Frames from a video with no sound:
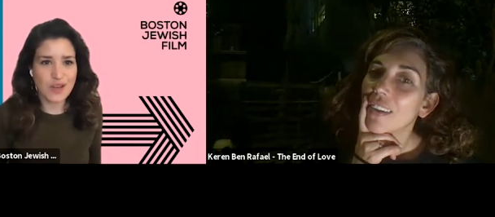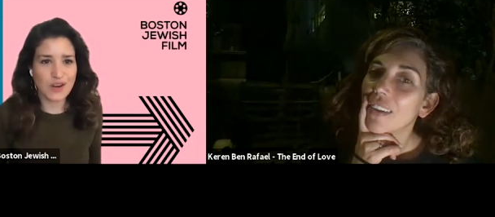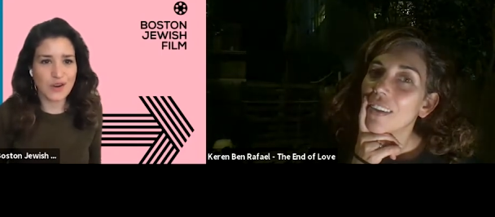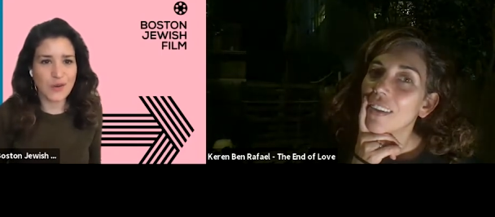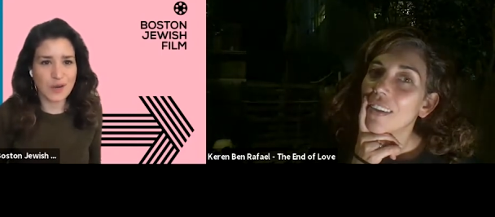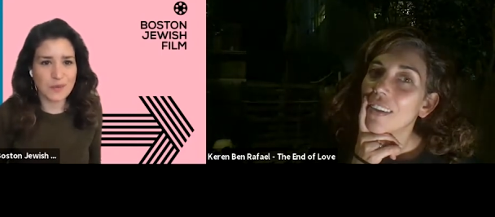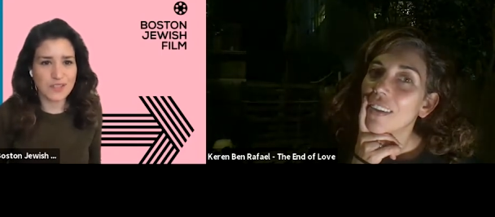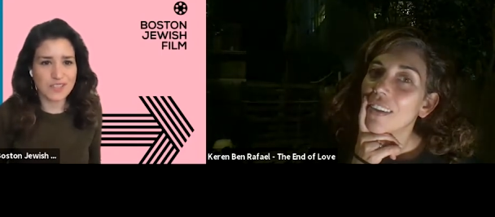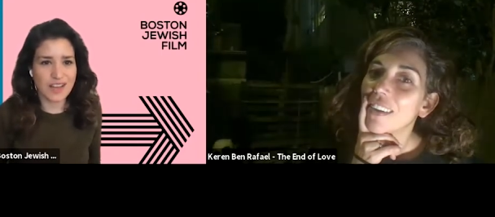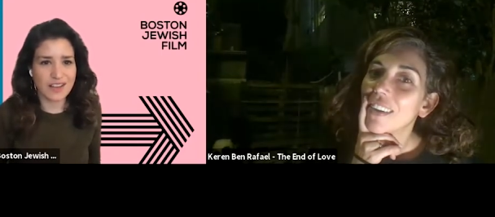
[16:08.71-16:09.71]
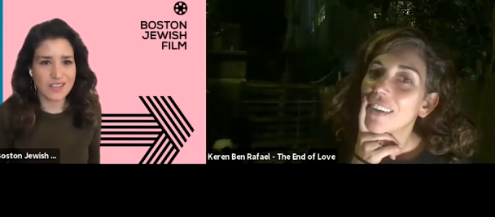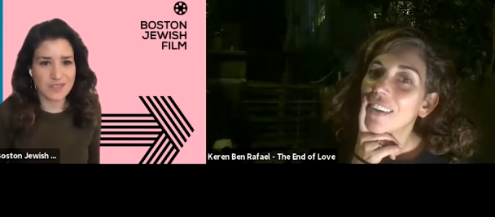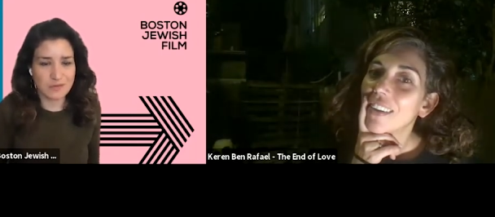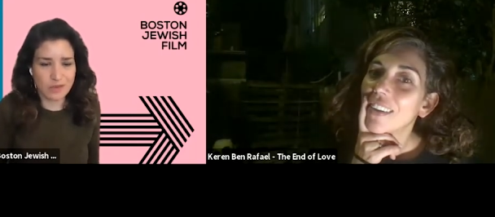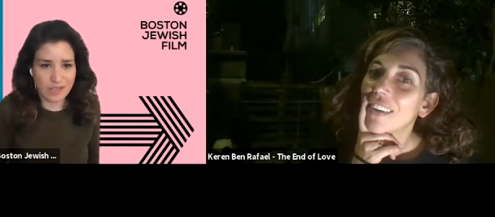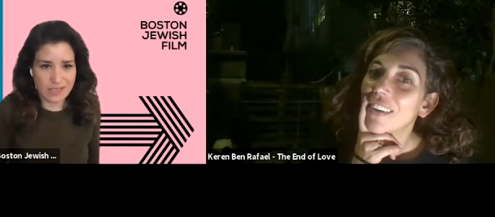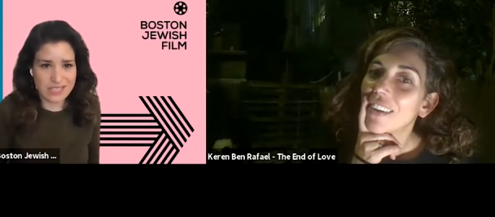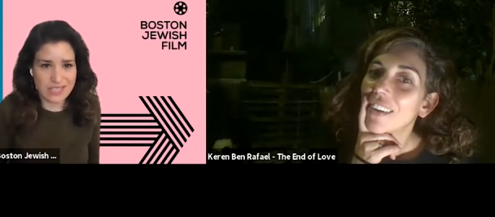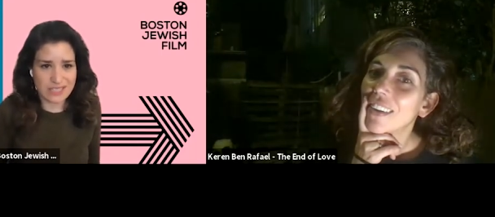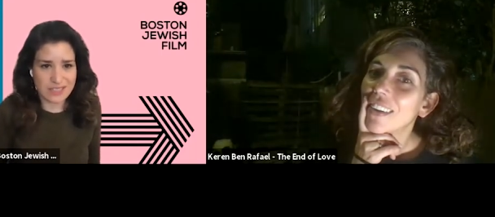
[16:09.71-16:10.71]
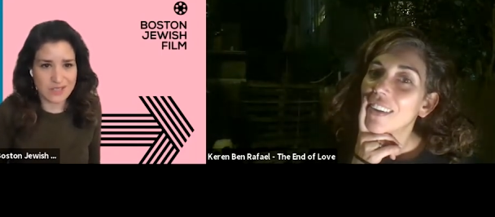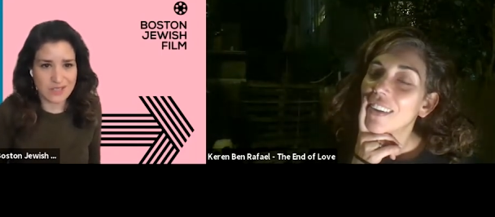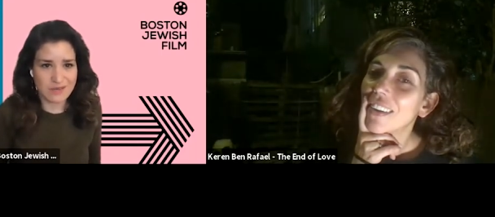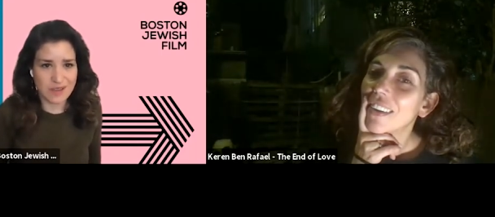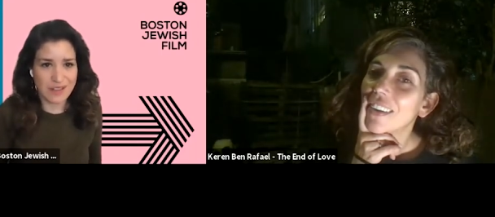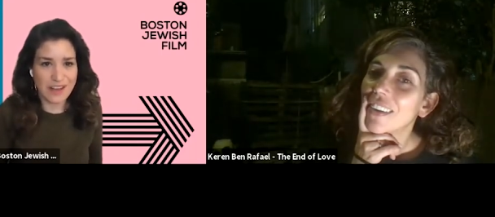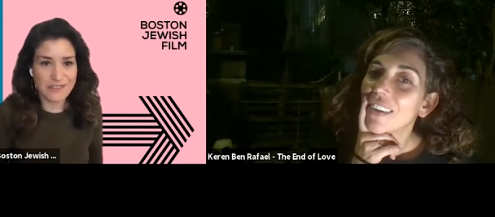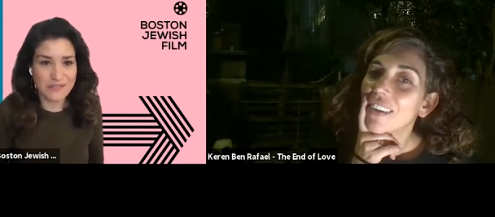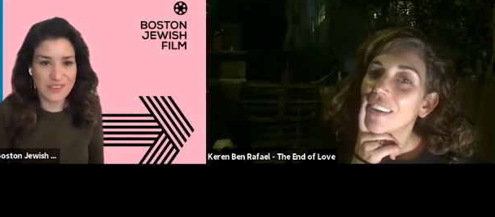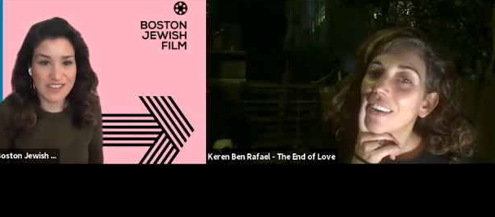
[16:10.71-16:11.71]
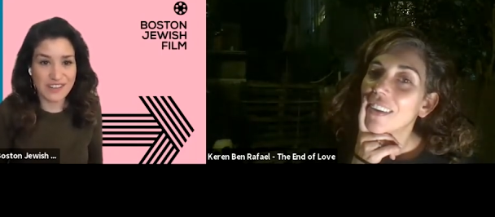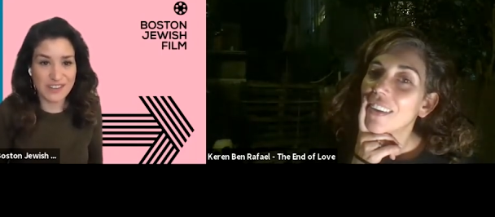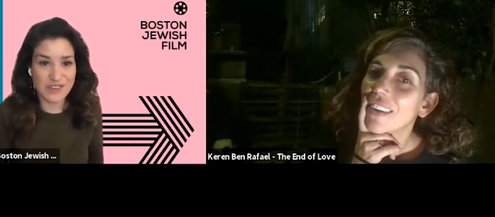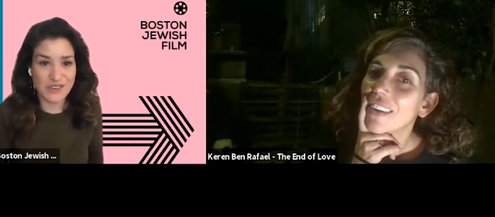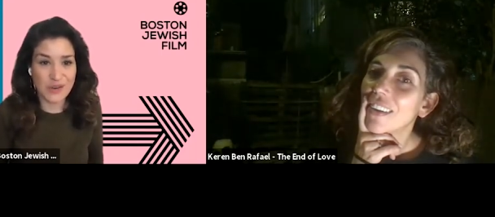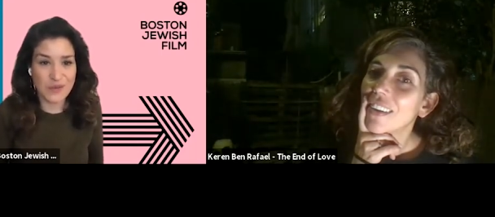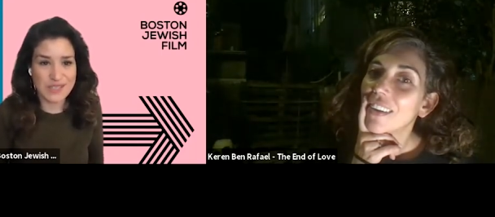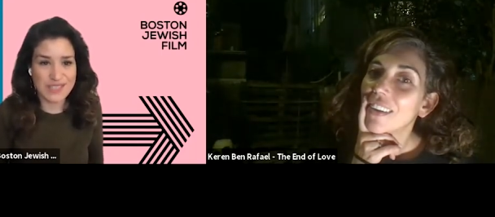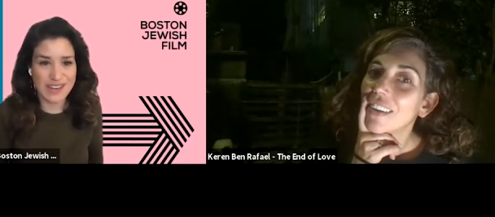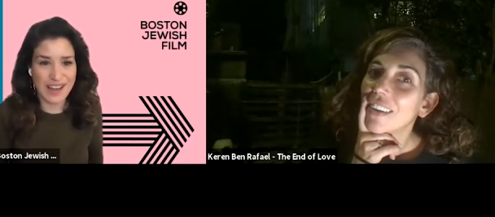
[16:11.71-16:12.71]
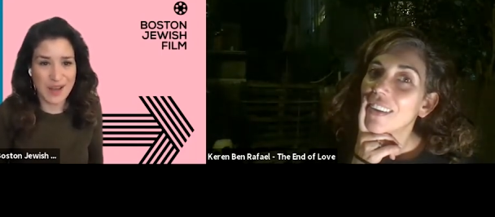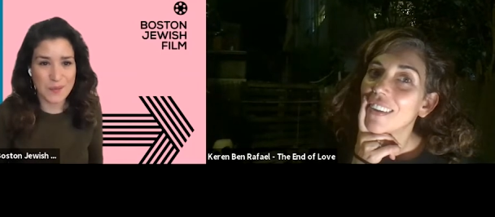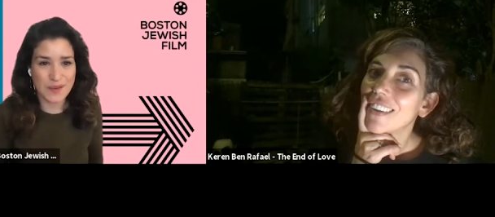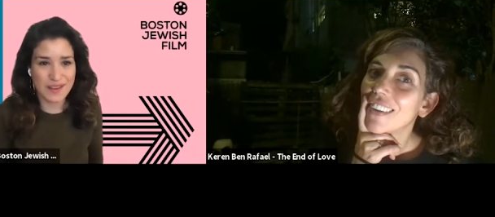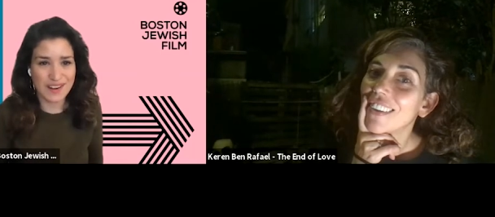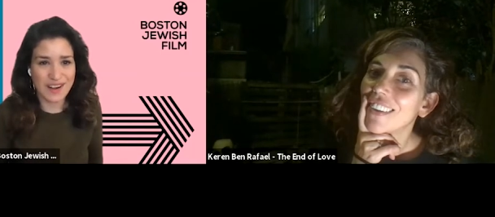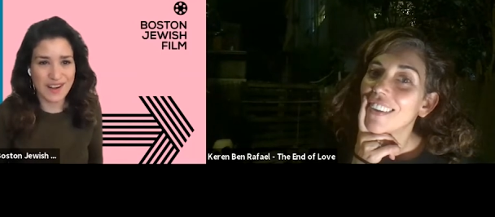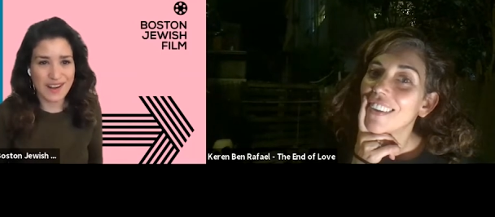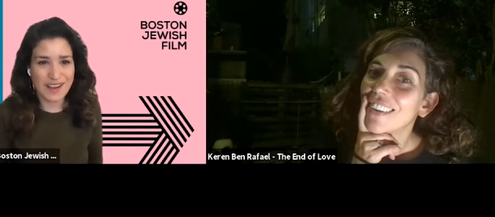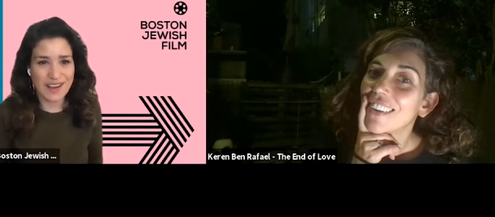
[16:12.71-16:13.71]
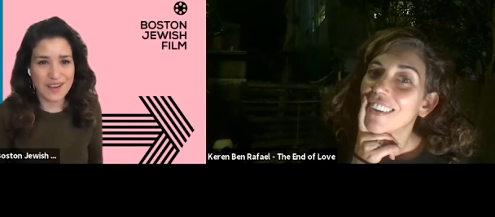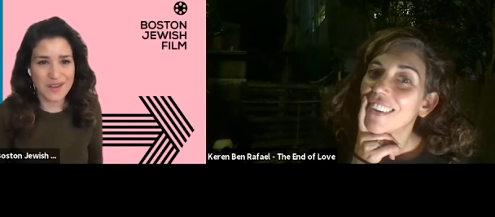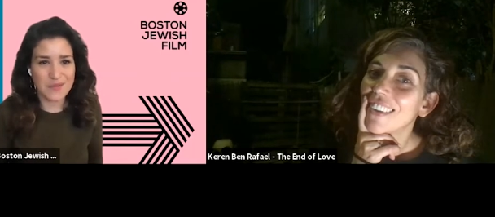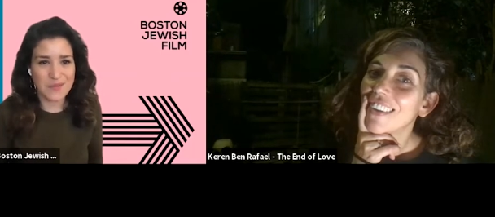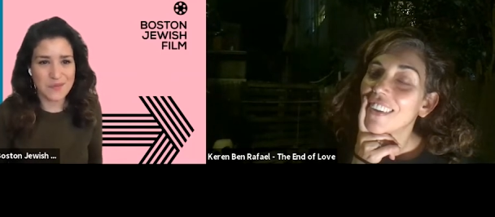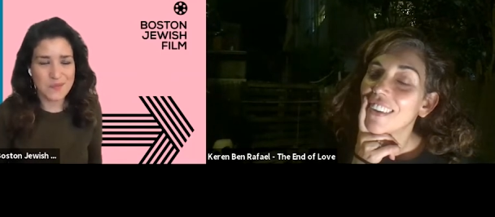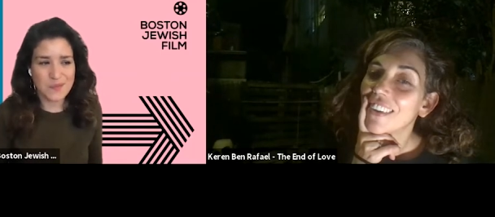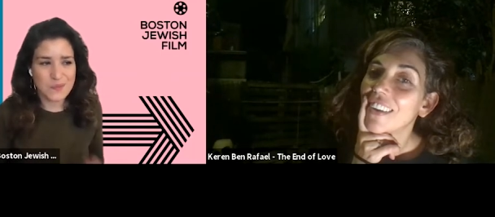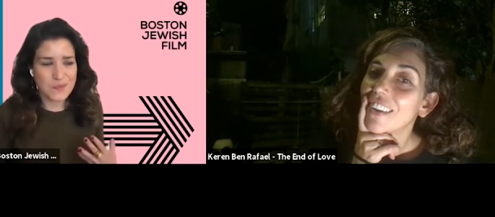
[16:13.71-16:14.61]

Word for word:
Speaker 1: an incredible shot because it really instills a lot of fear you don't know what's going to happen um,